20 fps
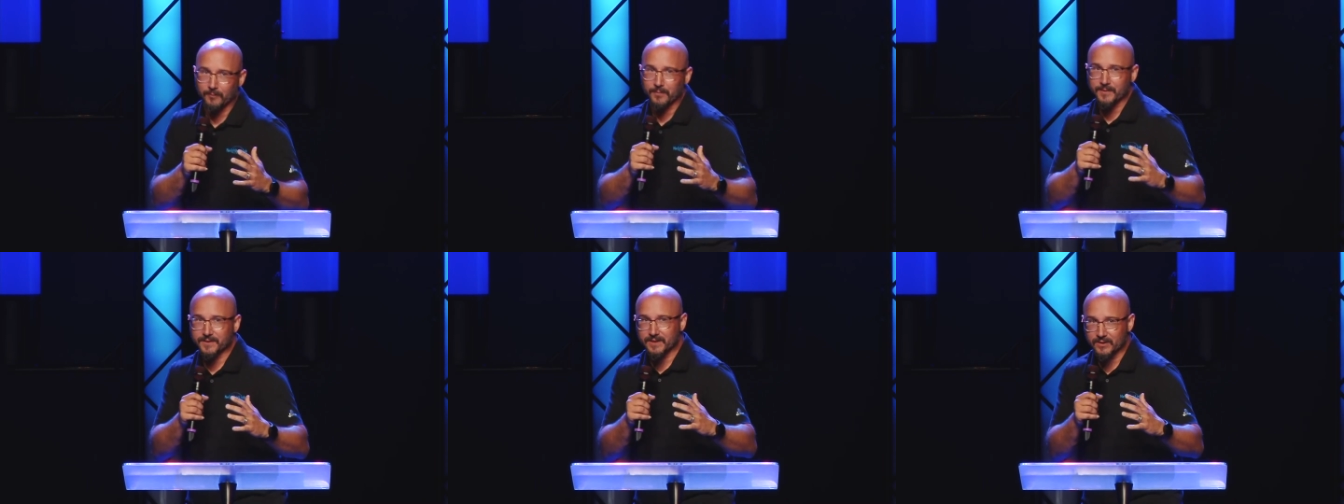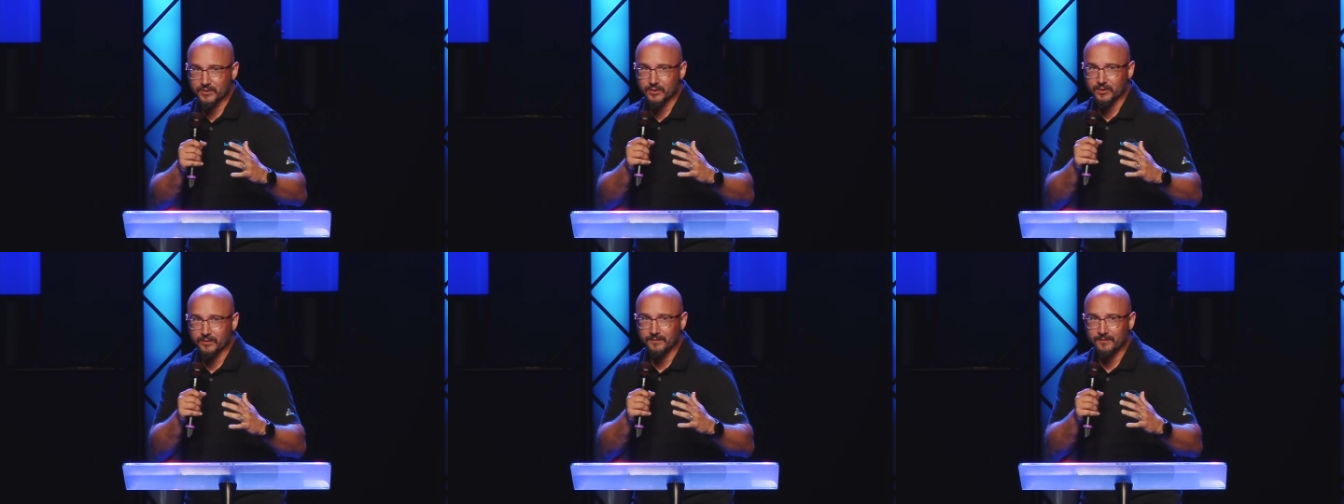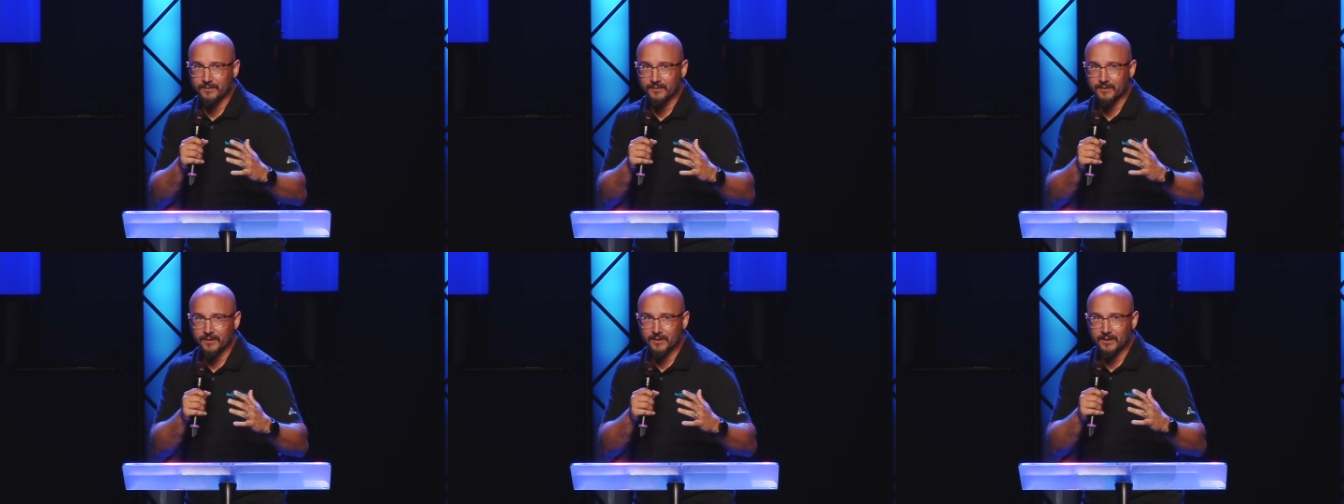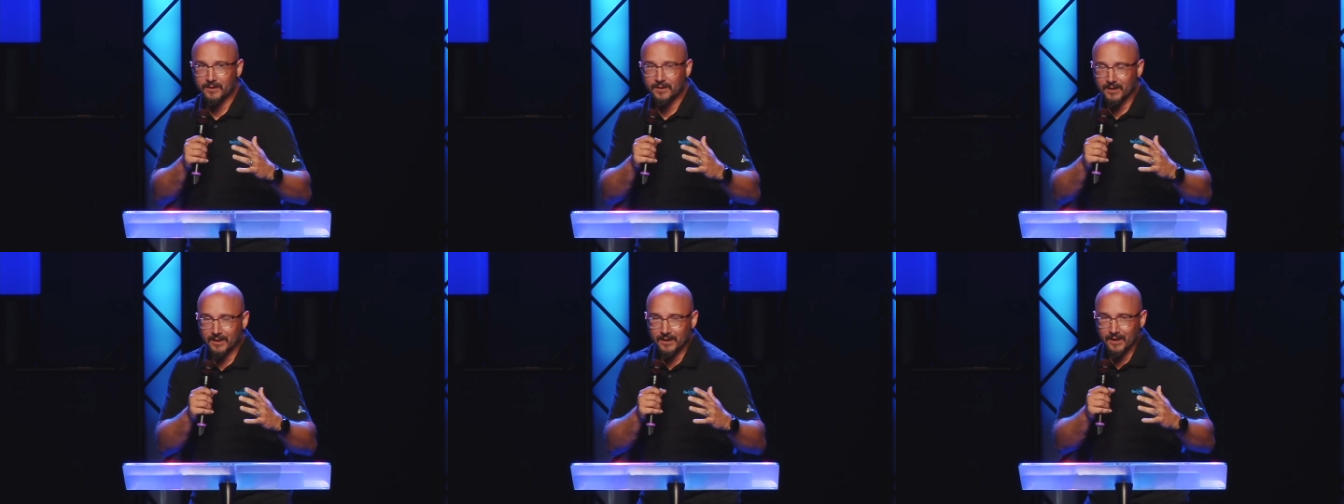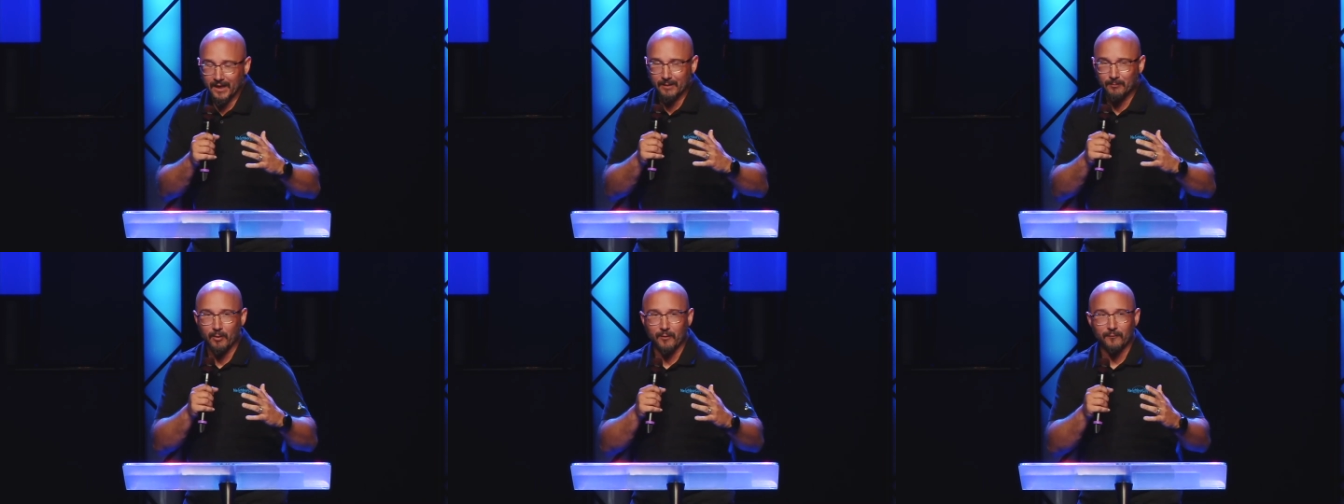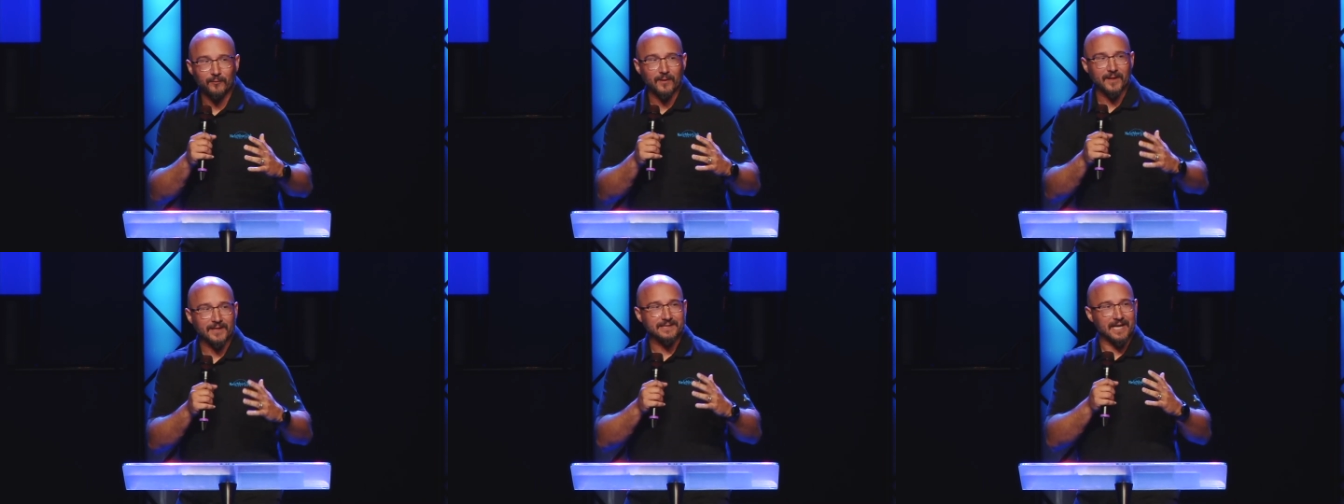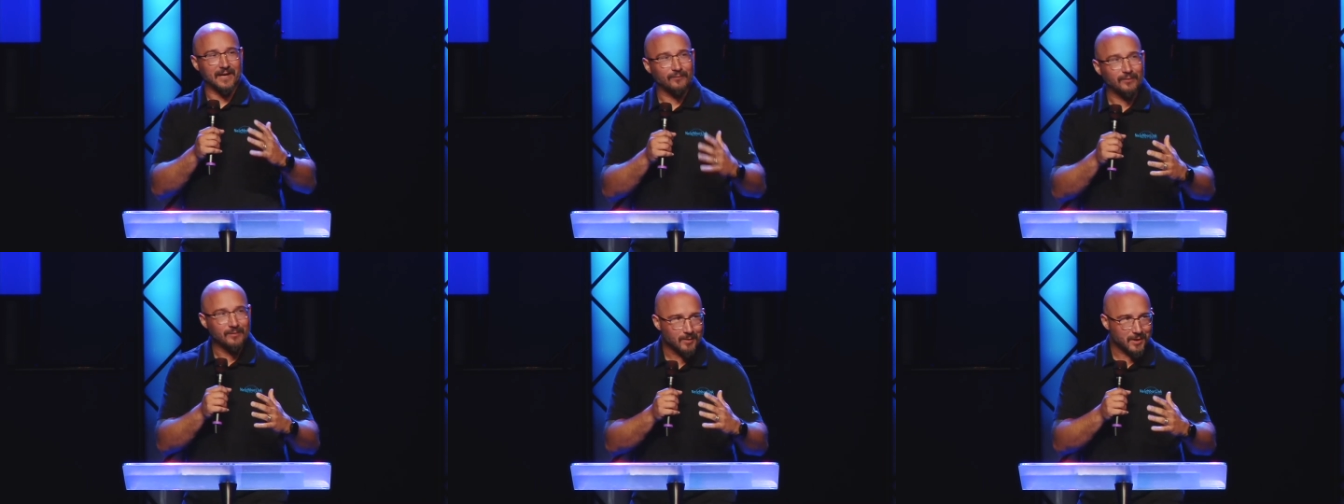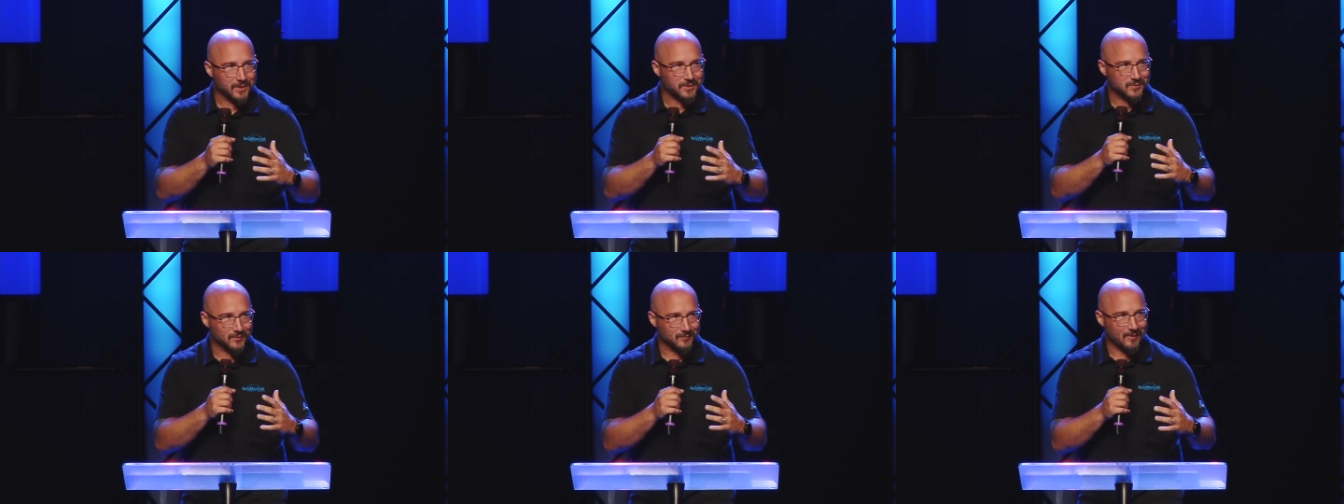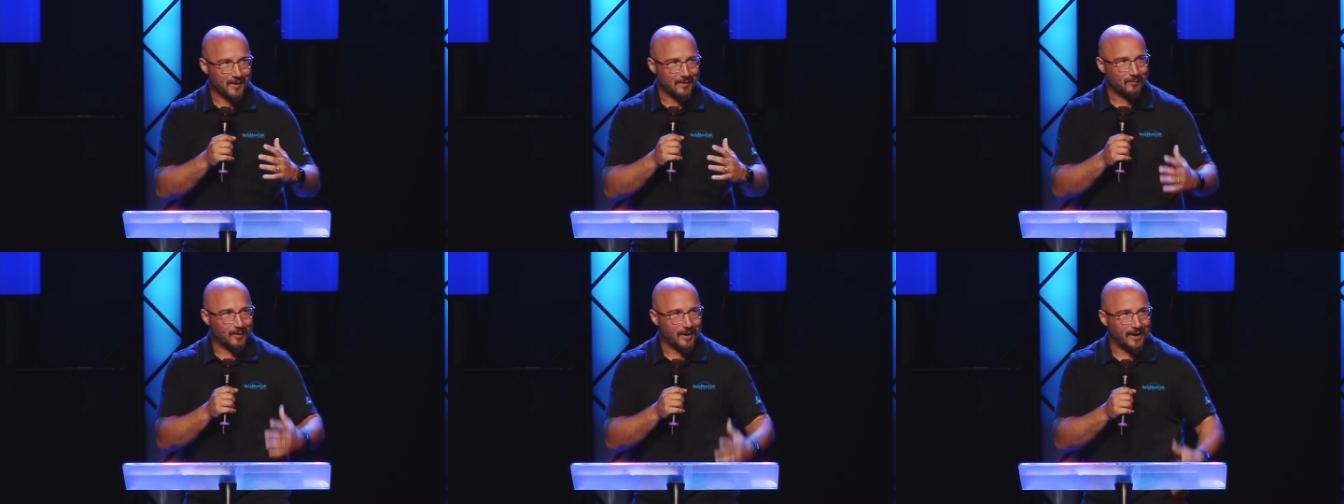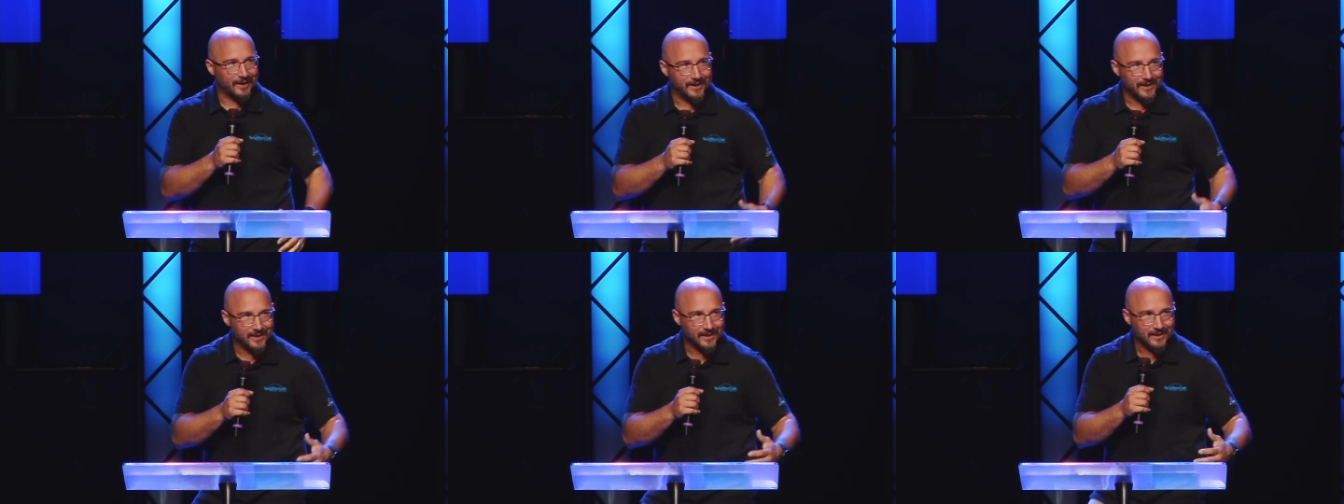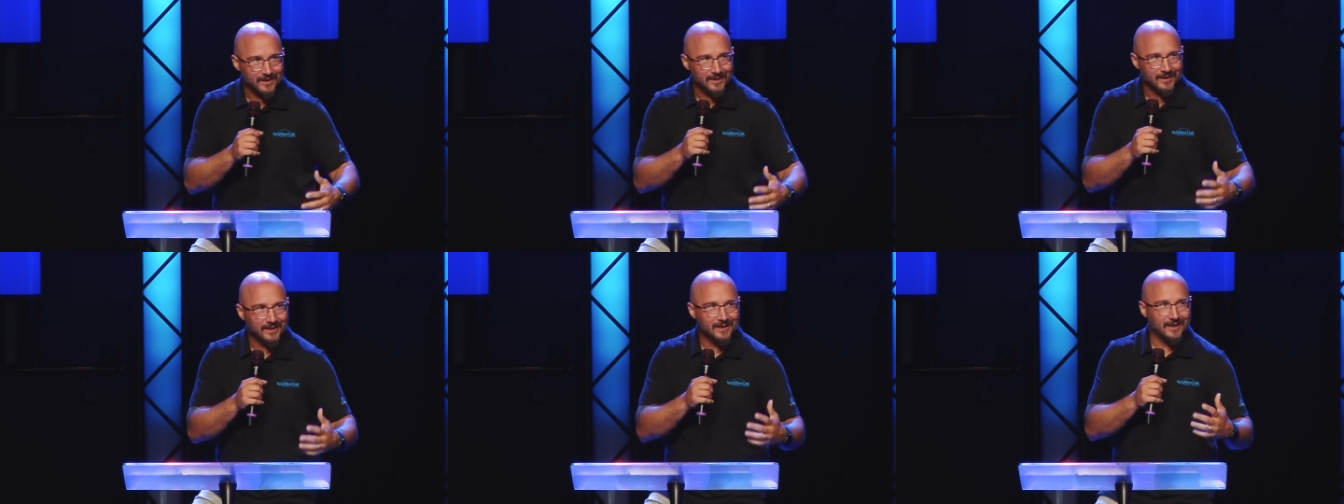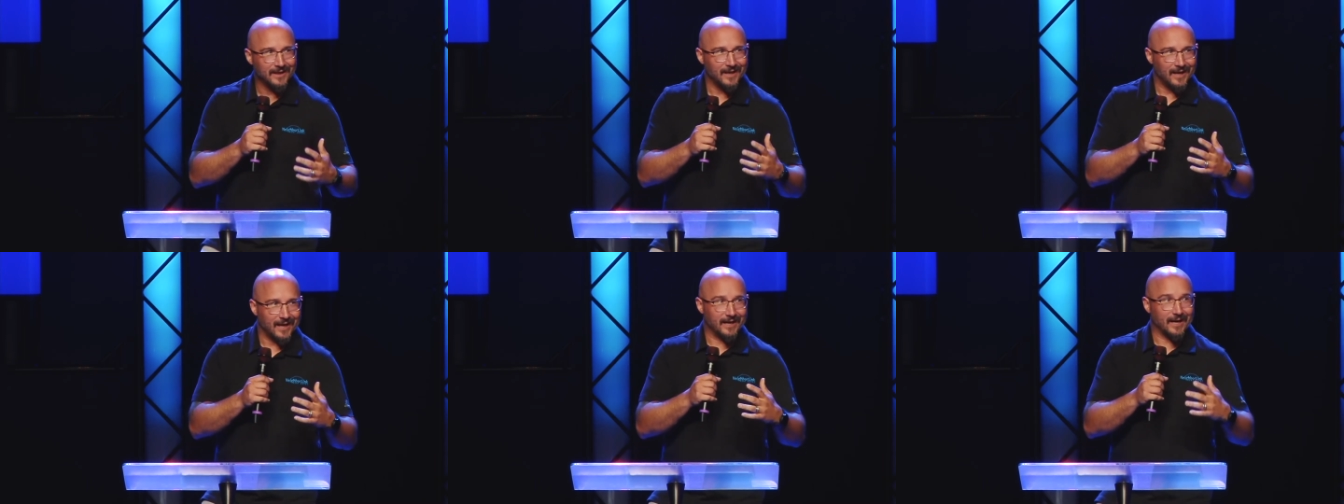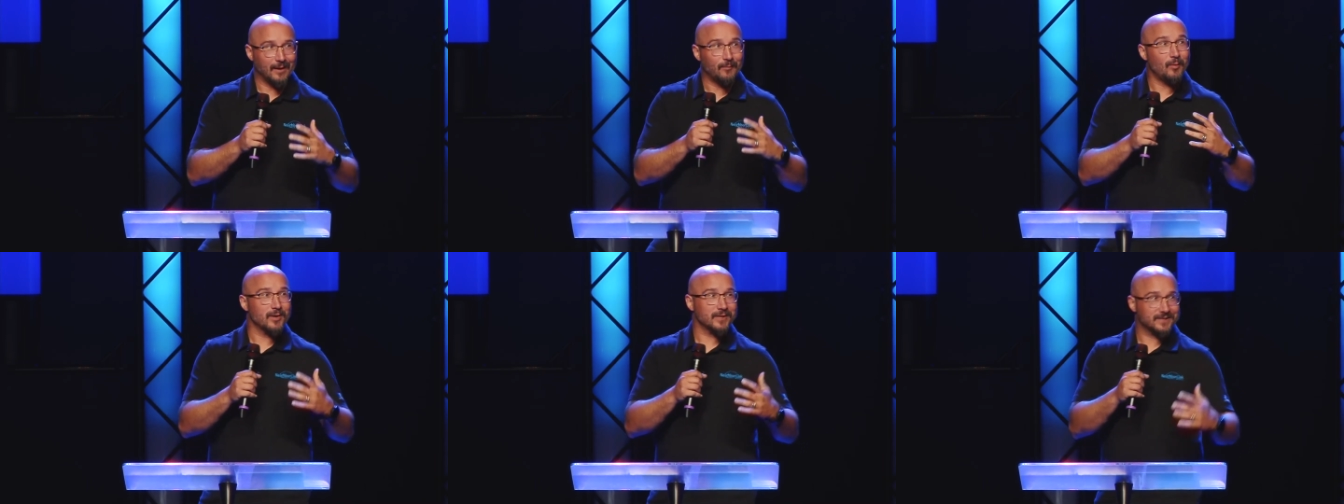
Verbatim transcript: position, I'm going to flex every muscle in my body, and I'm going